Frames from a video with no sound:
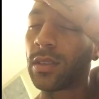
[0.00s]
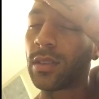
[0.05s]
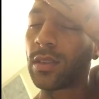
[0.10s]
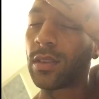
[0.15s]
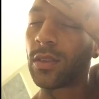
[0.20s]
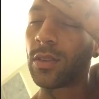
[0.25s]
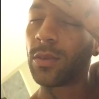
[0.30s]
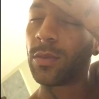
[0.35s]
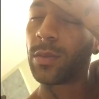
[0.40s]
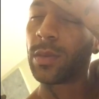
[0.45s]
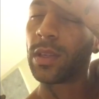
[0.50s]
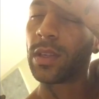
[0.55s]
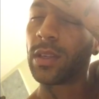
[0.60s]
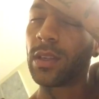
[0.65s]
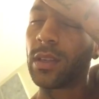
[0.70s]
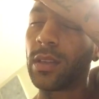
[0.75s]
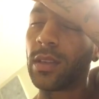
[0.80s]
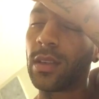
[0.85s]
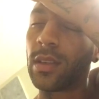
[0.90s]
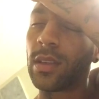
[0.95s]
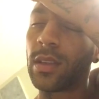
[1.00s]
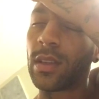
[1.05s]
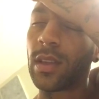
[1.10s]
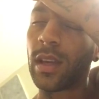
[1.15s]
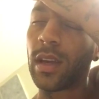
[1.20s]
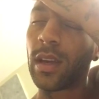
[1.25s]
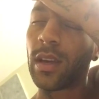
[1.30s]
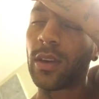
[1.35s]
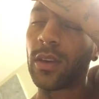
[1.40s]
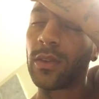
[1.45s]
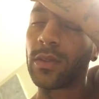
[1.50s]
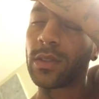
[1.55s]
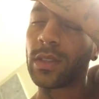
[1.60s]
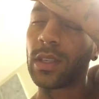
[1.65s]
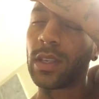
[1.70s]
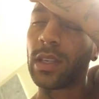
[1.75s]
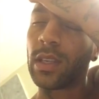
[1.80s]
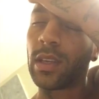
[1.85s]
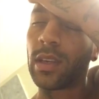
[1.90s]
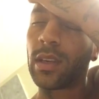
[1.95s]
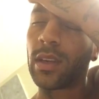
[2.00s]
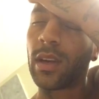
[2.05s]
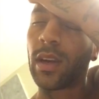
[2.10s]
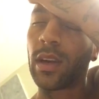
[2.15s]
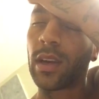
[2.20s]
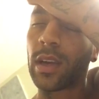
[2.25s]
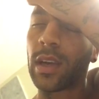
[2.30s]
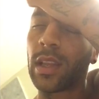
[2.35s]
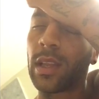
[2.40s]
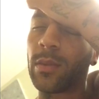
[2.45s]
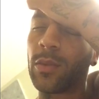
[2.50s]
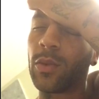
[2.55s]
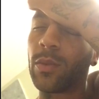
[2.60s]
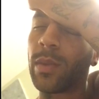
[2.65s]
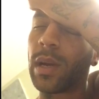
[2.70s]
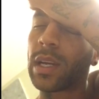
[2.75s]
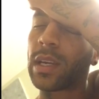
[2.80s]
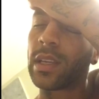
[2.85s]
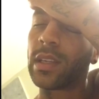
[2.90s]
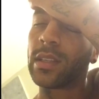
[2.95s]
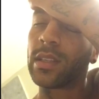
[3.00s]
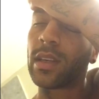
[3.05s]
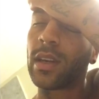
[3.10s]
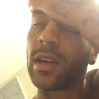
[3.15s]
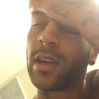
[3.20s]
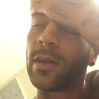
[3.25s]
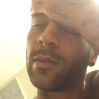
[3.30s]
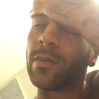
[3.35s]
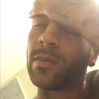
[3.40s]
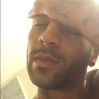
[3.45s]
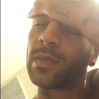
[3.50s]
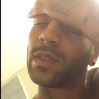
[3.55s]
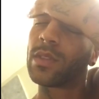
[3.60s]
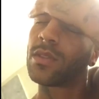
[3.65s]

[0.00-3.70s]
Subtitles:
hoping that obviously I'll get them all back in time.